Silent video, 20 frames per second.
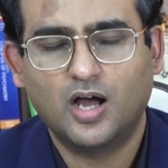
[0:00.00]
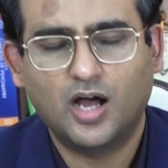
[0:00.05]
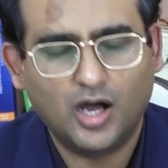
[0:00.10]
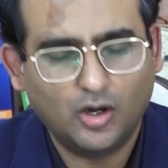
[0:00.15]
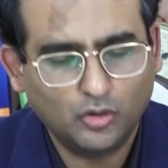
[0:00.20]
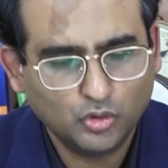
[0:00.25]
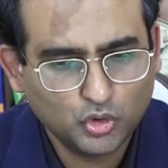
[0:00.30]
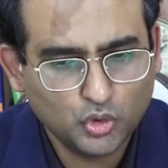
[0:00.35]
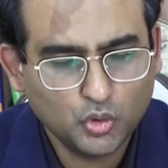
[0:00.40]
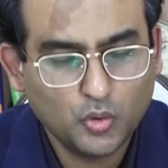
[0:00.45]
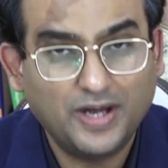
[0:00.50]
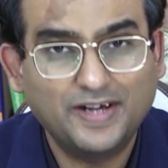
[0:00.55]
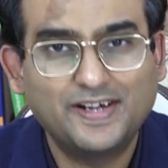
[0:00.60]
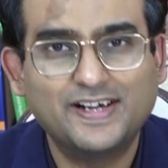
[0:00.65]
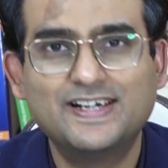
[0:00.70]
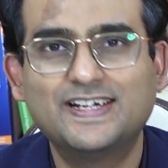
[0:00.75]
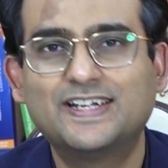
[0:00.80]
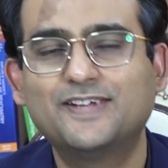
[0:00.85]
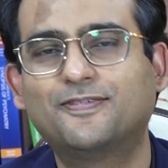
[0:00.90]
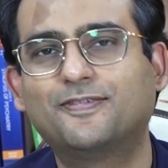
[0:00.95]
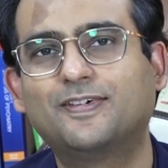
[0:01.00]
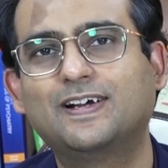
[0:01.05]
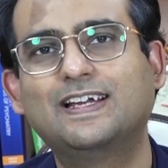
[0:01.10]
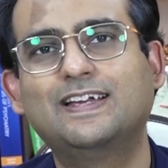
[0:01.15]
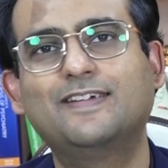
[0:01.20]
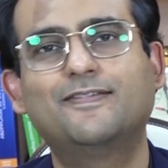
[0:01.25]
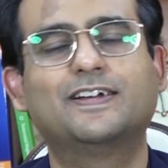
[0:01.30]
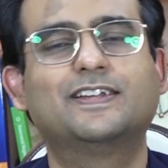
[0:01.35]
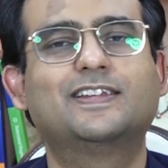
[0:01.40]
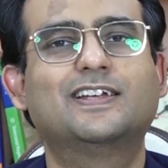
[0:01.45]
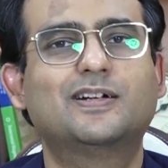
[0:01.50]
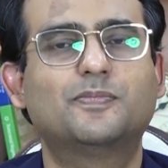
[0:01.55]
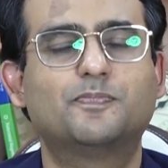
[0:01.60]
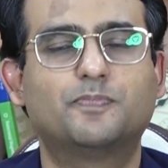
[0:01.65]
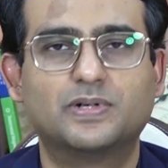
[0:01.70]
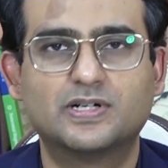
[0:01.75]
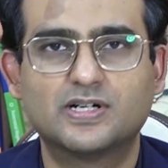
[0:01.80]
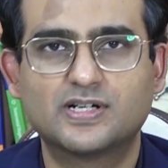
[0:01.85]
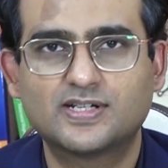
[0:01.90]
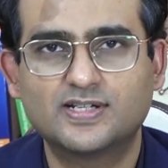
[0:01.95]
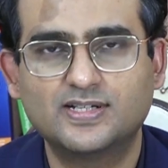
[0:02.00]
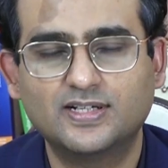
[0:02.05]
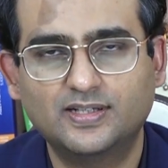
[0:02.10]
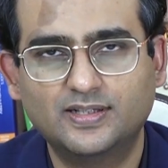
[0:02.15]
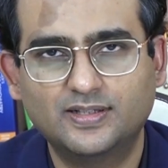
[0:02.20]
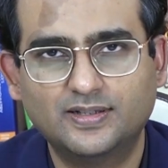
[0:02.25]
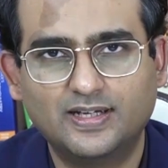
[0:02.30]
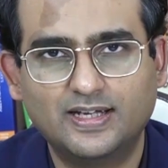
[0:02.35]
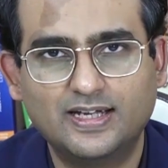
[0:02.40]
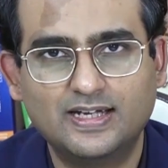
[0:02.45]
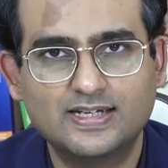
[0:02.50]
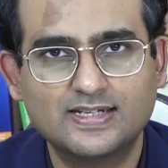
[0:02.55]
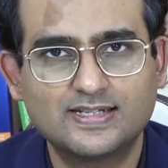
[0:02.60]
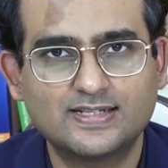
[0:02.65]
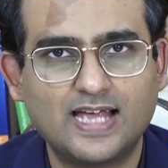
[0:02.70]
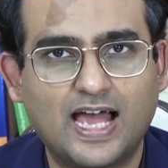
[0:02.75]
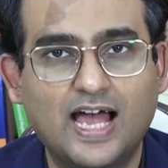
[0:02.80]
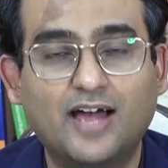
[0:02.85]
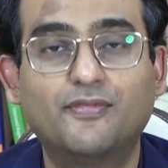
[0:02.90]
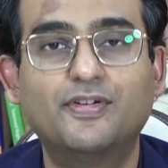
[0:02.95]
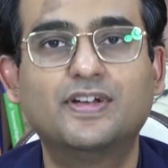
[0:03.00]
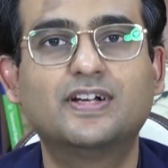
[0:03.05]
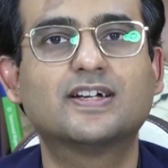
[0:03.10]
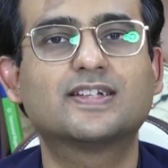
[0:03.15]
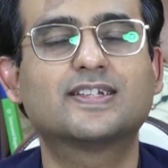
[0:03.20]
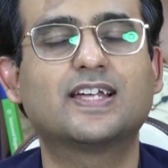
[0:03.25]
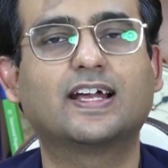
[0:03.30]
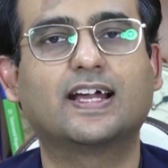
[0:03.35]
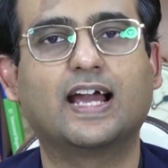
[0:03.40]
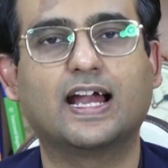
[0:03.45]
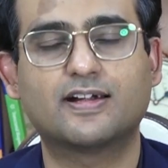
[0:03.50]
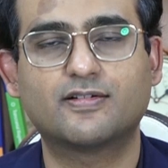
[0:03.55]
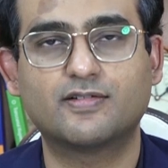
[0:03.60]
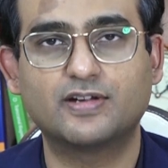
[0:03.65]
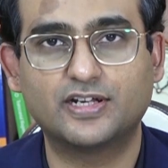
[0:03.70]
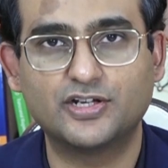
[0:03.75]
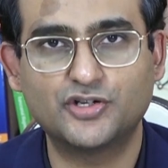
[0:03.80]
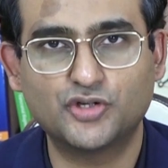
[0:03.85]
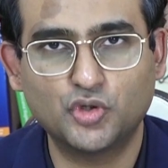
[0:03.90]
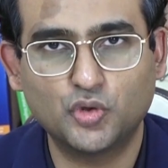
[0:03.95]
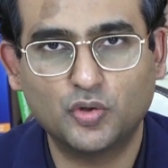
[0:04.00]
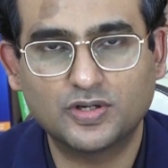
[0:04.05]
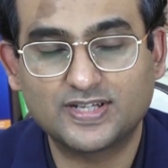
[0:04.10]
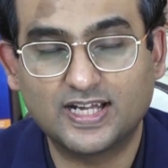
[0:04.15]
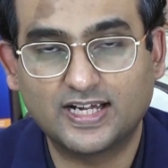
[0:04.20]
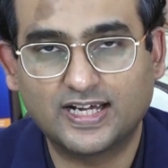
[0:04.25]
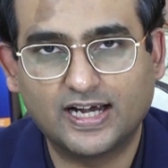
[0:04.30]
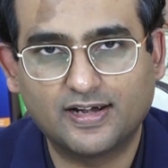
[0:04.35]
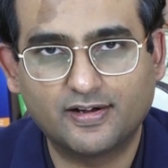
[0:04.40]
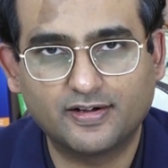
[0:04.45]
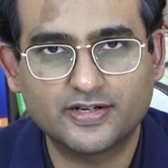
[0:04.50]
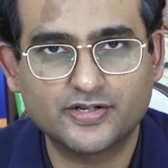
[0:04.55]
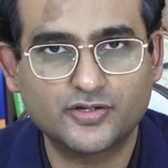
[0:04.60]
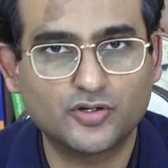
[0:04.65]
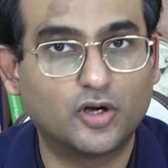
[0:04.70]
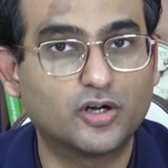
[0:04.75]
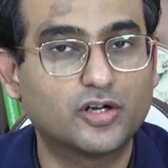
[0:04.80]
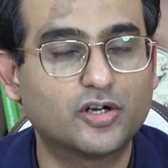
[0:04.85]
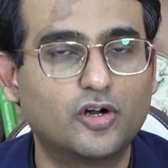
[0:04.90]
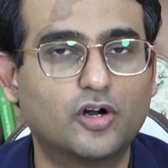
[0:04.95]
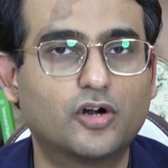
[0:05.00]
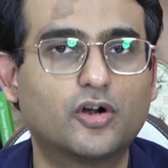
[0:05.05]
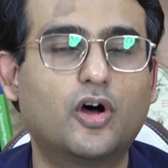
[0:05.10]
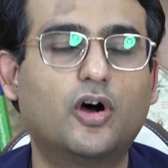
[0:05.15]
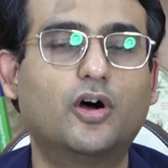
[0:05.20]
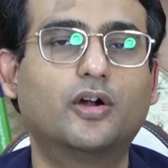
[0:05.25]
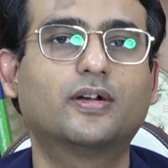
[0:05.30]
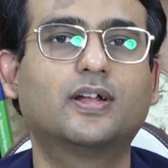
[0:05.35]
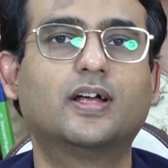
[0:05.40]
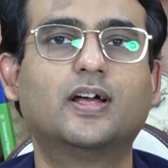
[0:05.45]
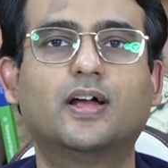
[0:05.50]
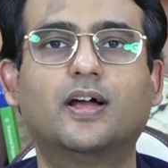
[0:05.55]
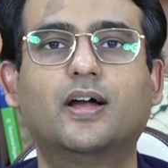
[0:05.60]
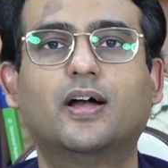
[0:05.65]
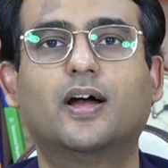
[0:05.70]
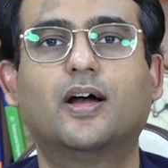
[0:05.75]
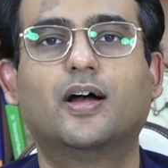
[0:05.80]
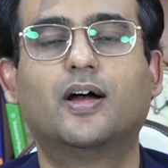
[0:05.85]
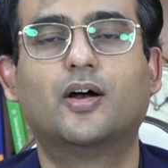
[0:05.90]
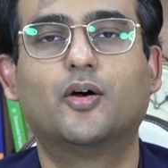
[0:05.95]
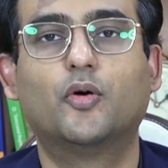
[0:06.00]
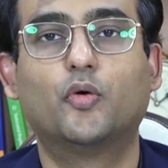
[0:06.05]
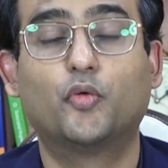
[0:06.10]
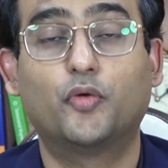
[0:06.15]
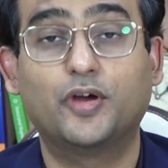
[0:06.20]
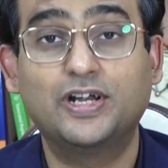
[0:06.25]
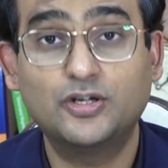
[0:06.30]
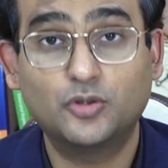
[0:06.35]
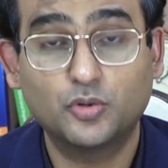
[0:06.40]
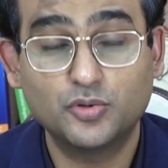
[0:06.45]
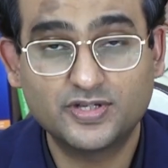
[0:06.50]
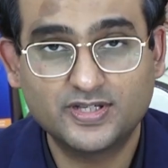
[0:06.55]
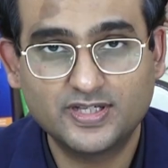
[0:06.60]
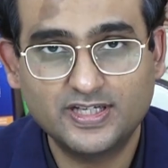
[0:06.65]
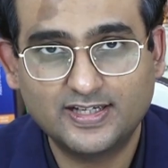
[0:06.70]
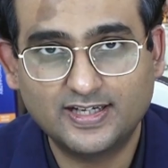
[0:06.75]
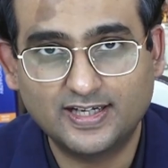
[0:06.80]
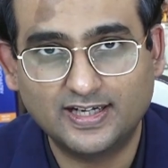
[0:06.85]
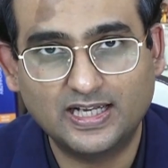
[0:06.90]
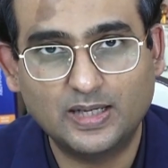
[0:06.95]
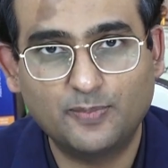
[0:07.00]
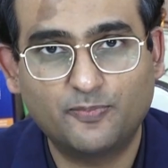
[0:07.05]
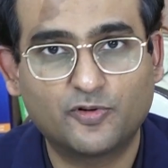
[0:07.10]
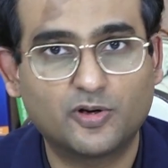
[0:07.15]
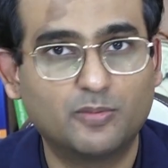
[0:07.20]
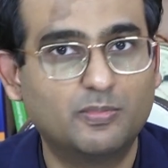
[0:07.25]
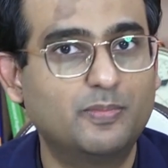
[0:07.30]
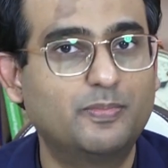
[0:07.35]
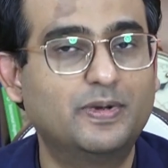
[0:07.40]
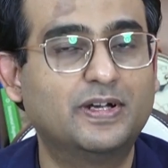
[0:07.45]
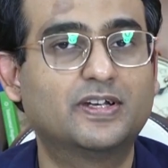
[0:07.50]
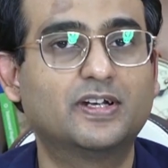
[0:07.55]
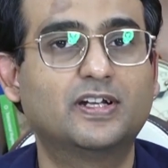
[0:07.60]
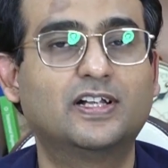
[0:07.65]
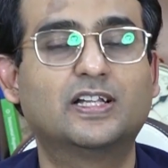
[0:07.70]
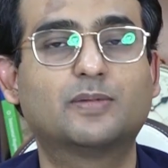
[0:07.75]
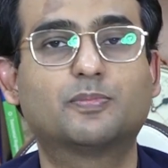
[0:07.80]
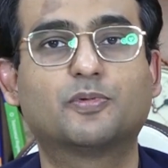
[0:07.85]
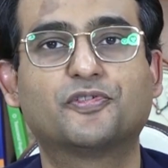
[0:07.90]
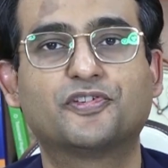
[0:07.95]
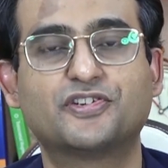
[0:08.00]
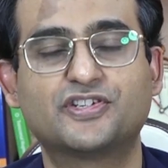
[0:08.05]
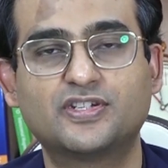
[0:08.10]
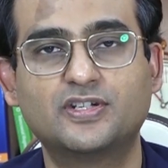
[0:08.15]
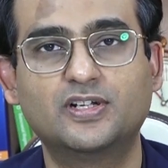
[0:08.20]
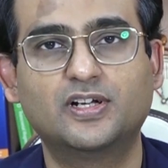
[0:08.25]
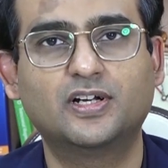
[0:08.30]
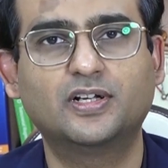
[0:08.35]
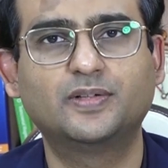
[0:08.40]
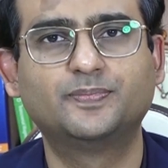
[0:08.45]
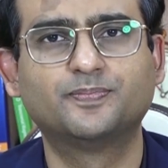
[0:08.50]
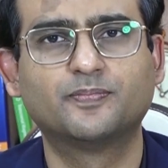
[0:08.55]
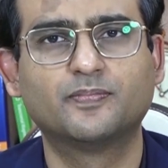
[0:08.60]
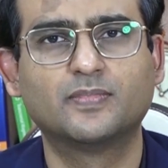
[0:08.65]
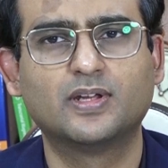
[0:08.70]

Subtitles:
How to identify whether a person is having a psychiatric issue or psychiatric disorder or not, when to seek help from a mental health professional,